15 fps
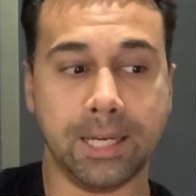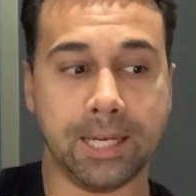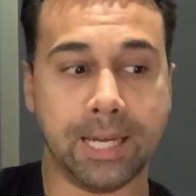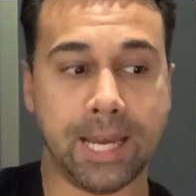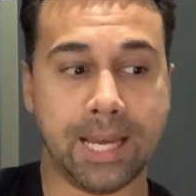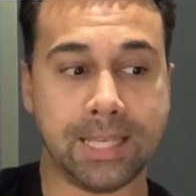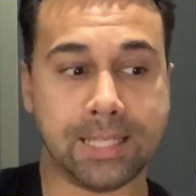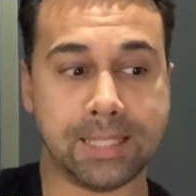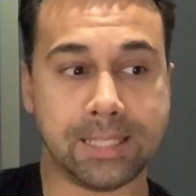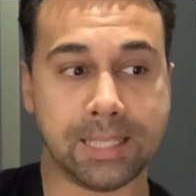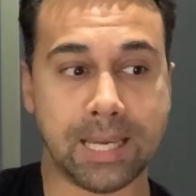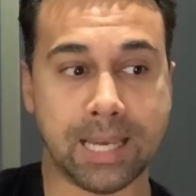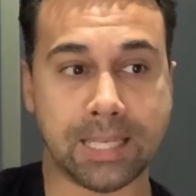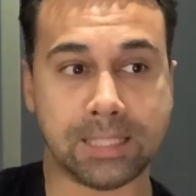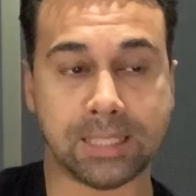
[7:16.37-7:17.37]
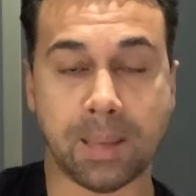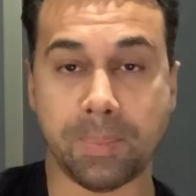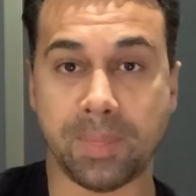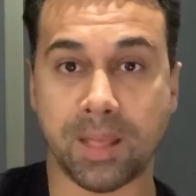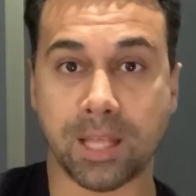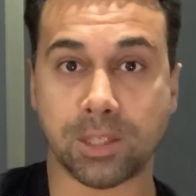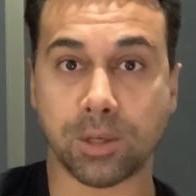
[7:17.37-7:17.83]
it's something
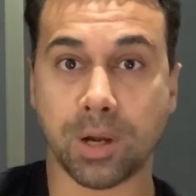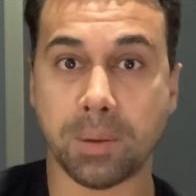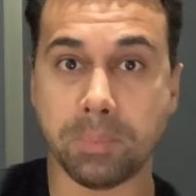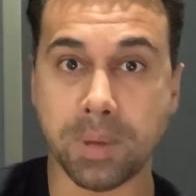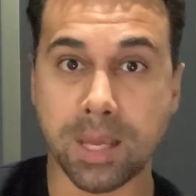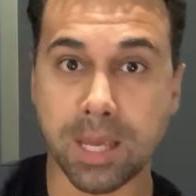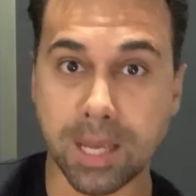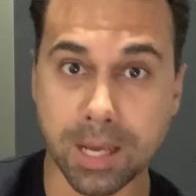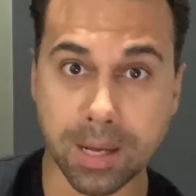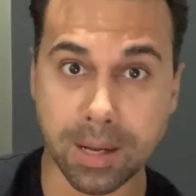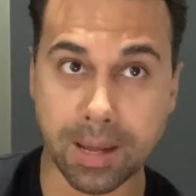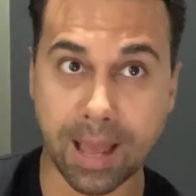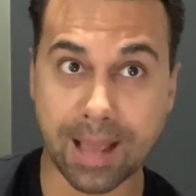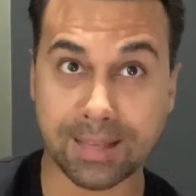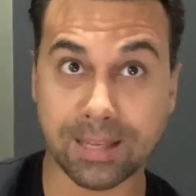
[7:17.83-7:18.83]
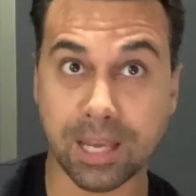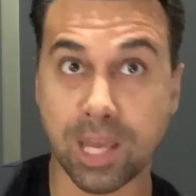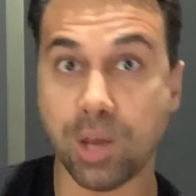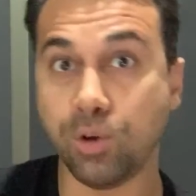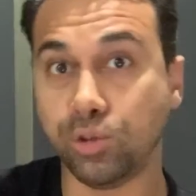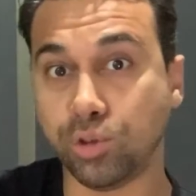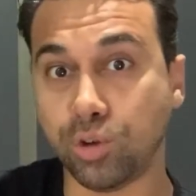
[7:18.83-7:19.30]
that's going to be has a
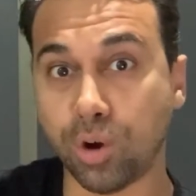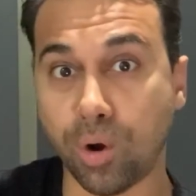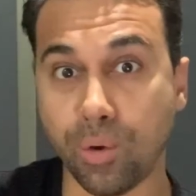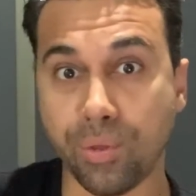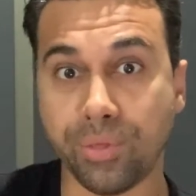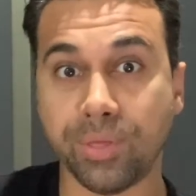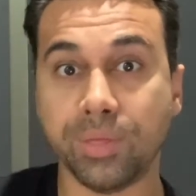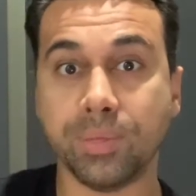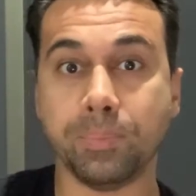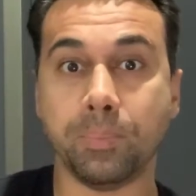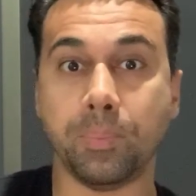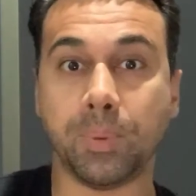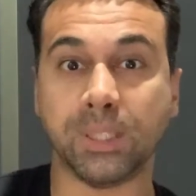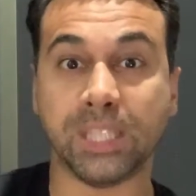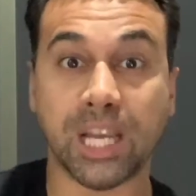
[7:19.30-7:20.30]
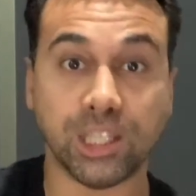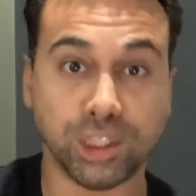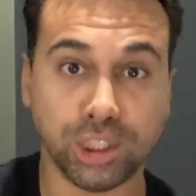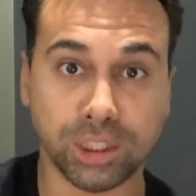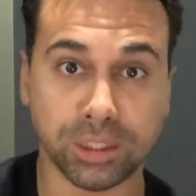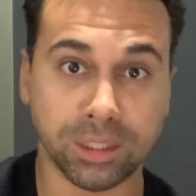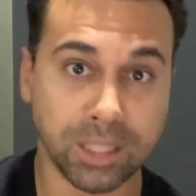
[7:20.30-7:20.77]
huge growth
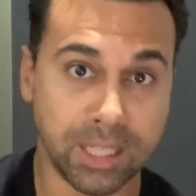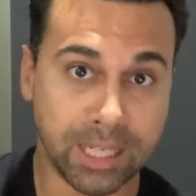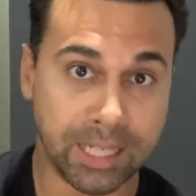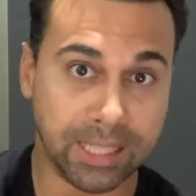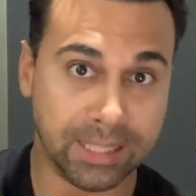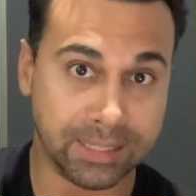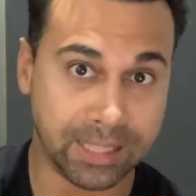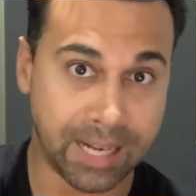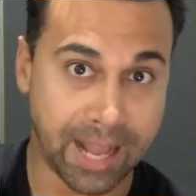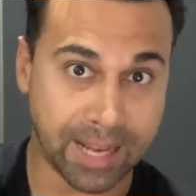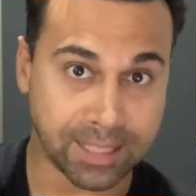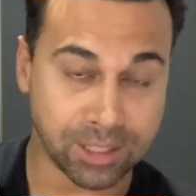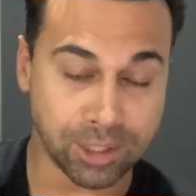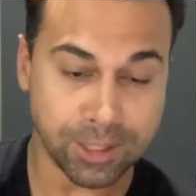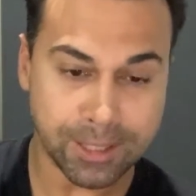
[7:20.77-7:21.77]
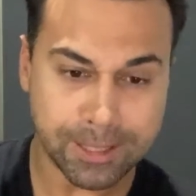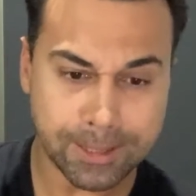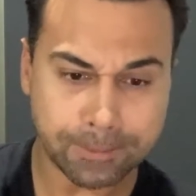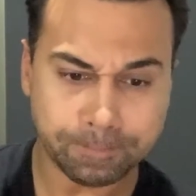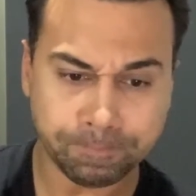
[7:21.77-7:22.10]
potential in the next years.